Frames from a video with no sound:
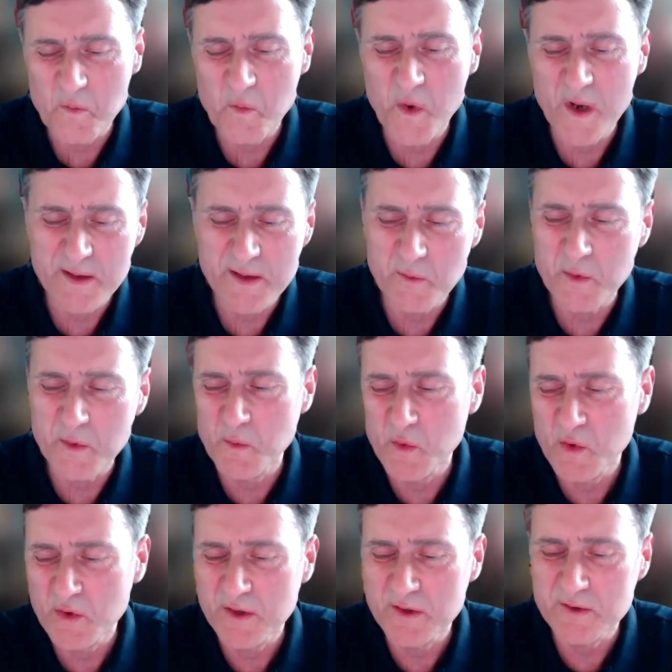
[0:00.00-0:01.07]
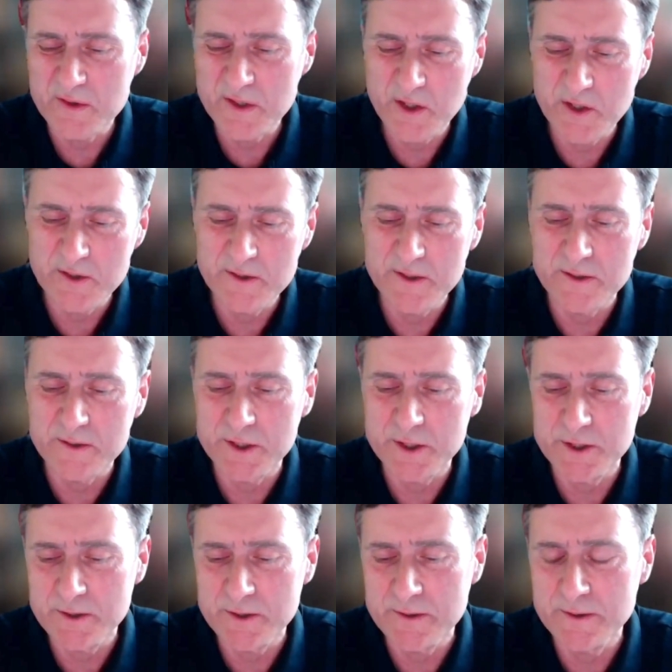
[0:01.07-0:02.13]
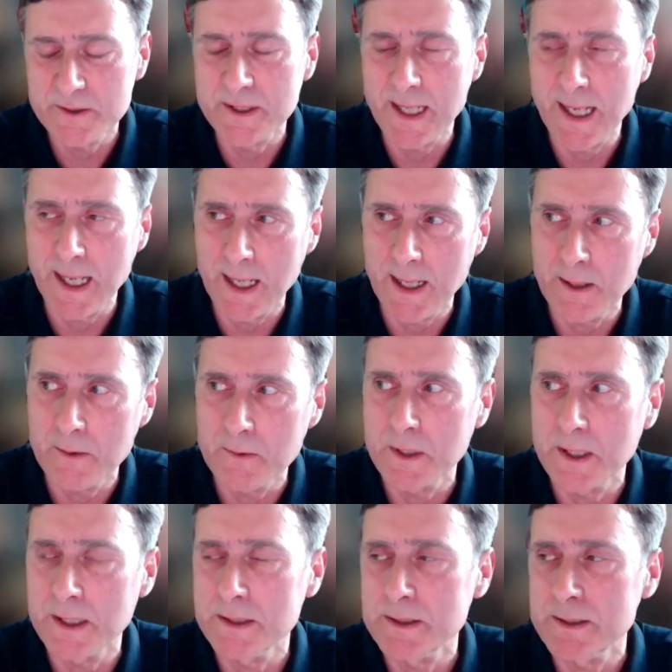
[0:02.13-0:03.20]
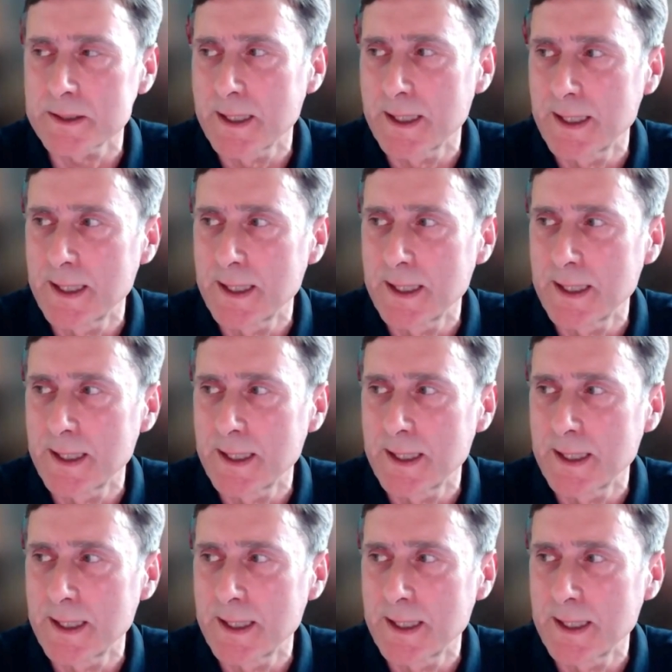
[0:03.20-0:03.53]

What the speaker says: whether we would or could or should and how, and